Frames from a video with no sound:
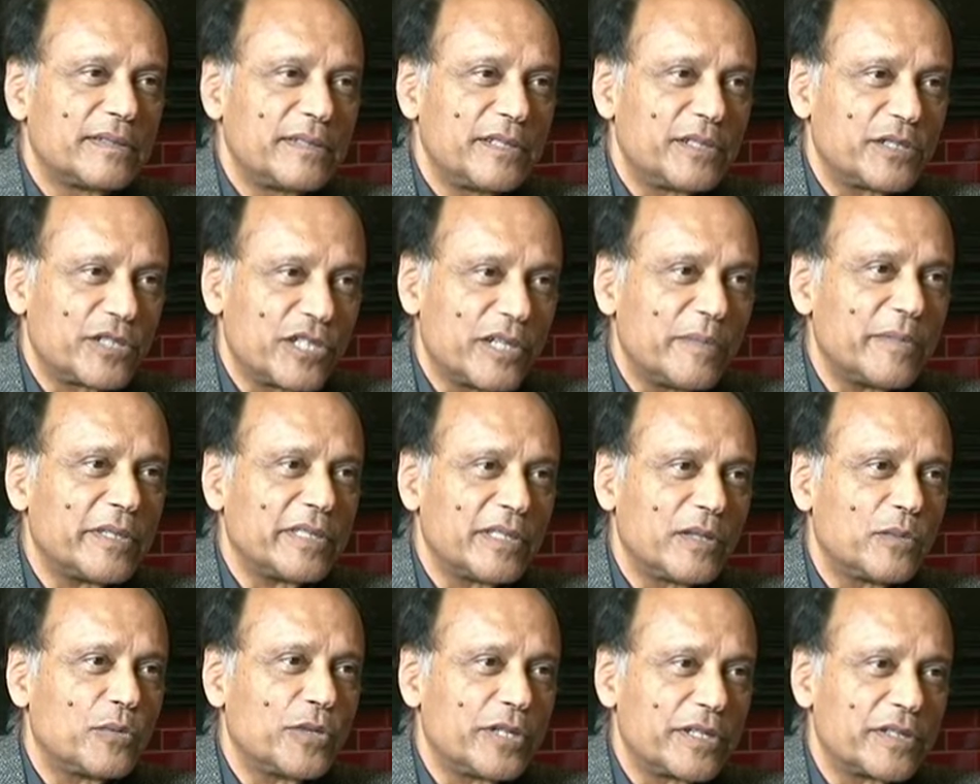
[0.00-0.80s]

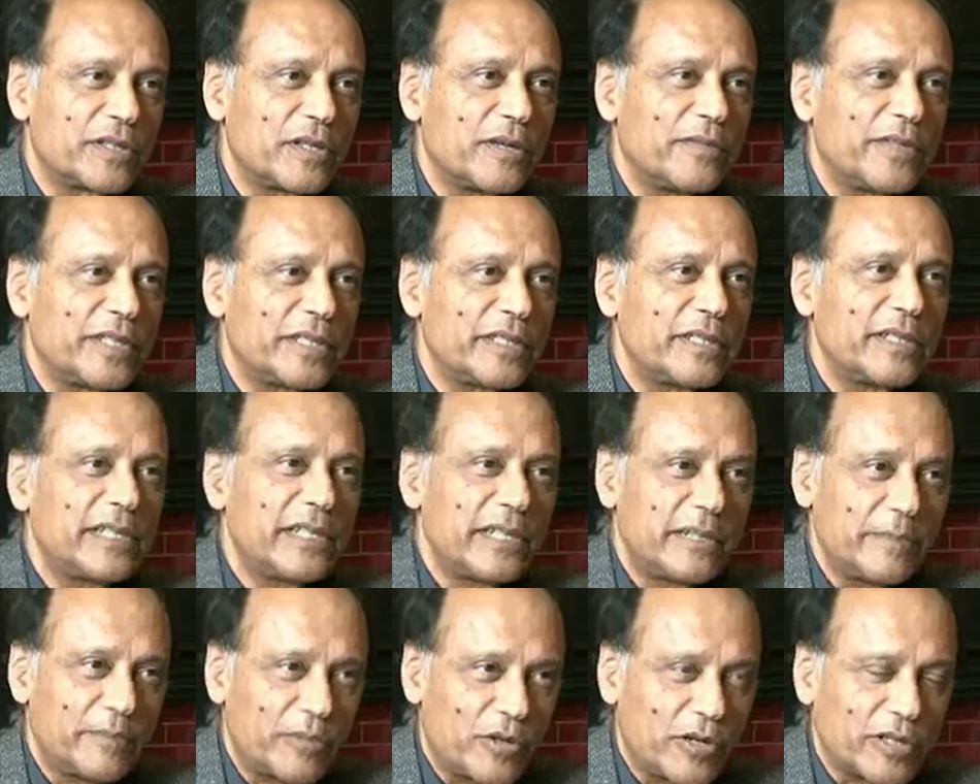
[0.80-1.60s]
determine the worth of it
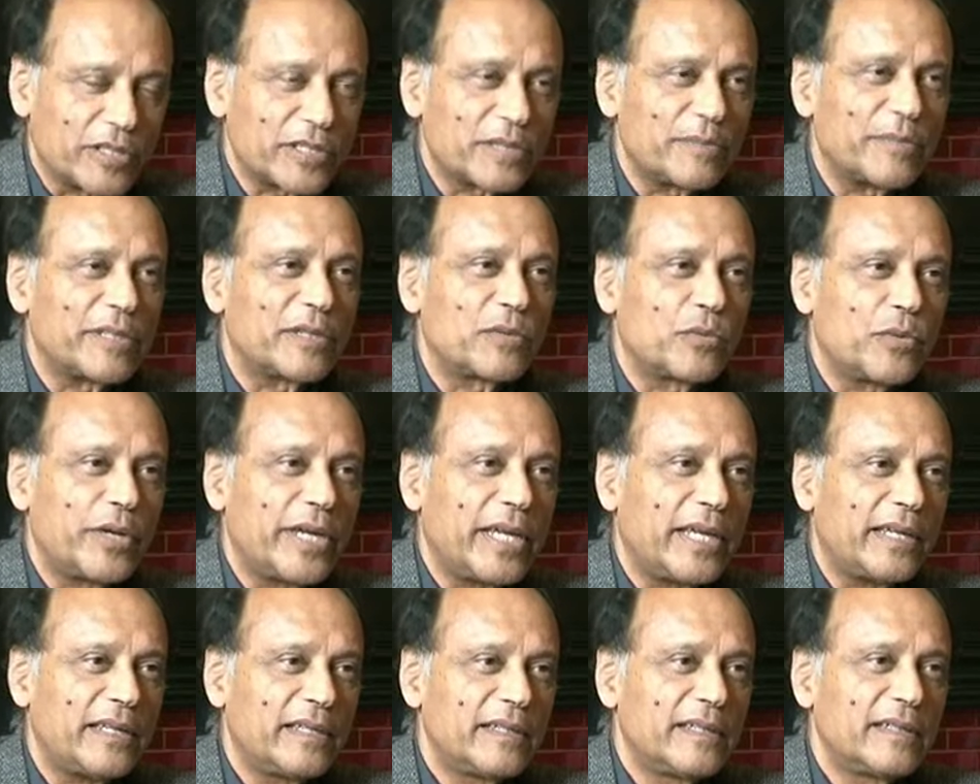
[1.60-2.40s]
in an approximate
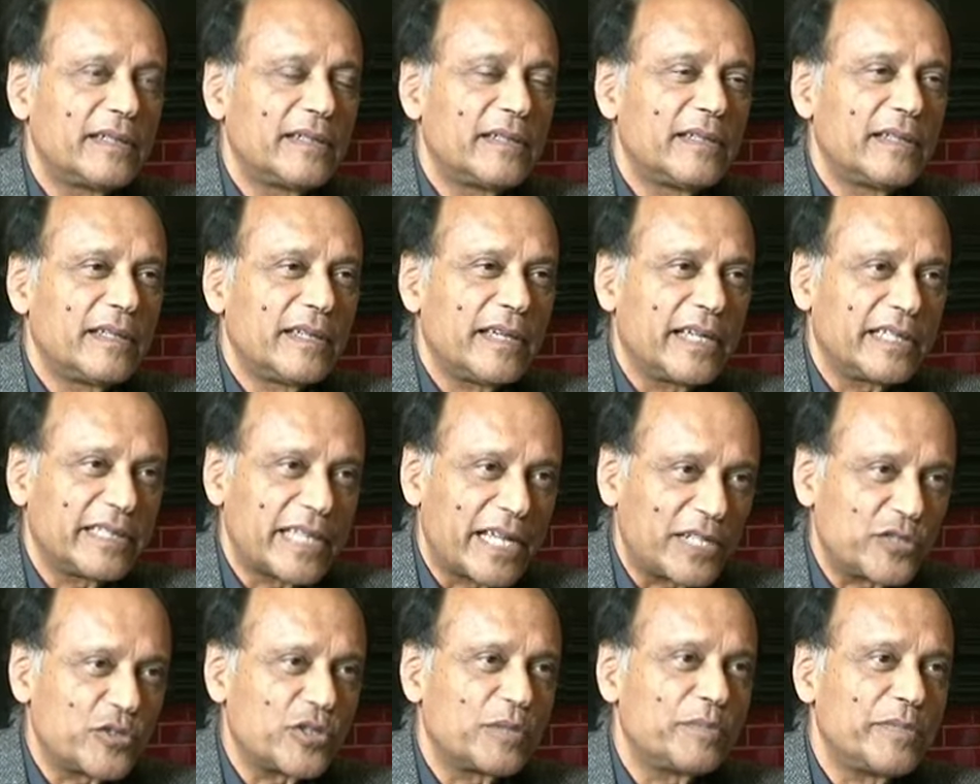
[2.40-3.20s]
way,
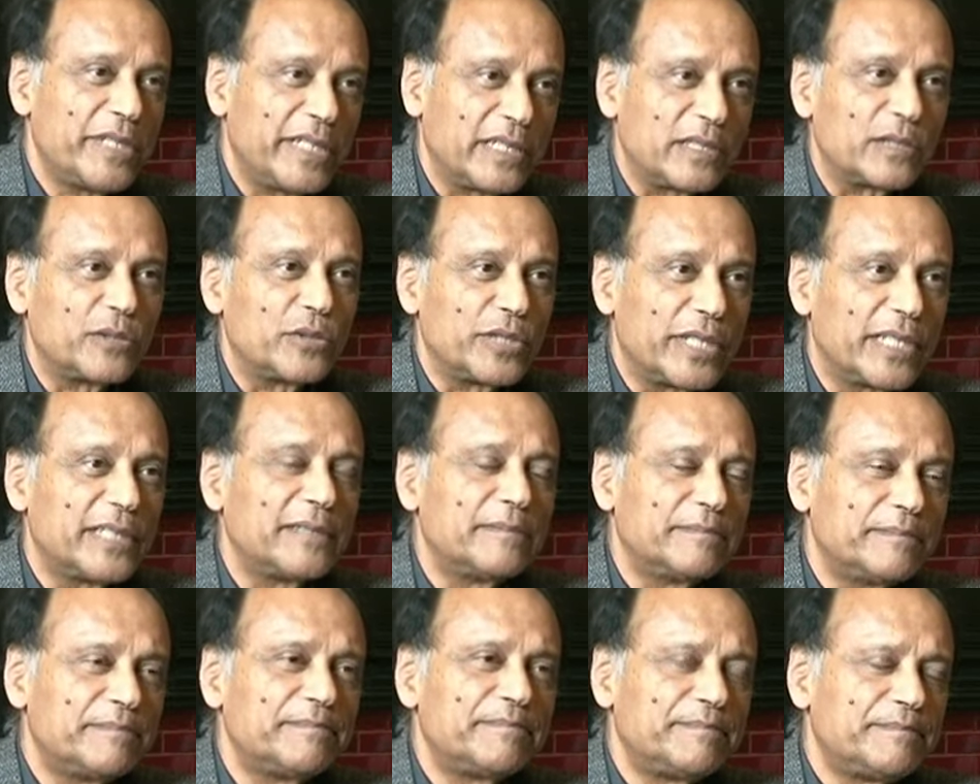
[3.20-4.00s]
and that should be
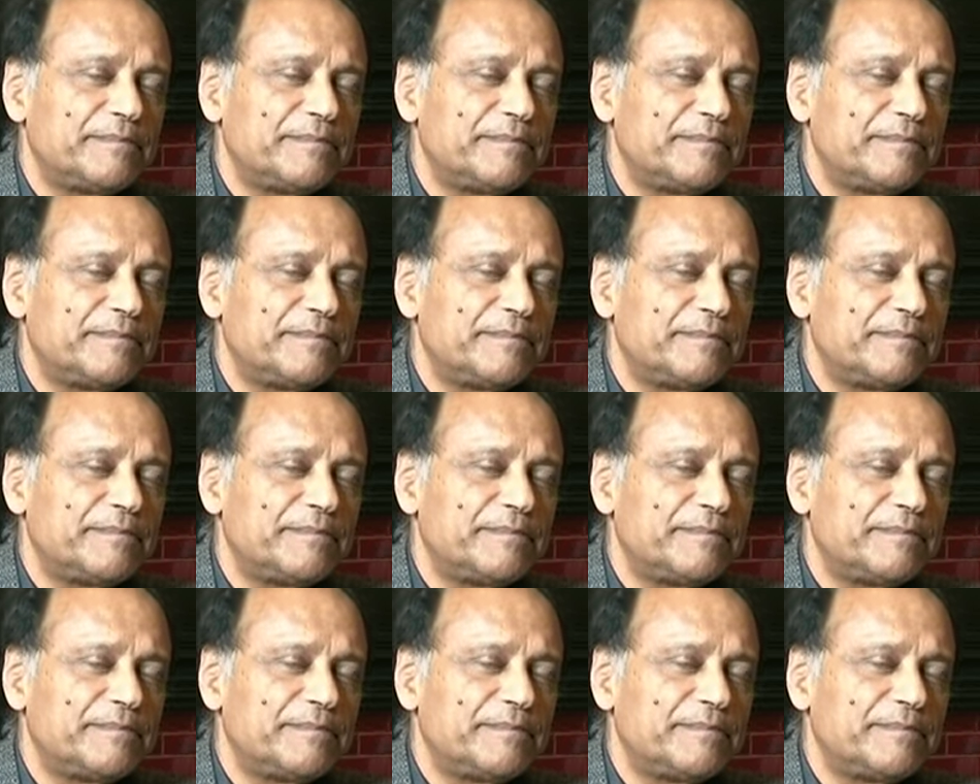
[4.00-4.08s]
included.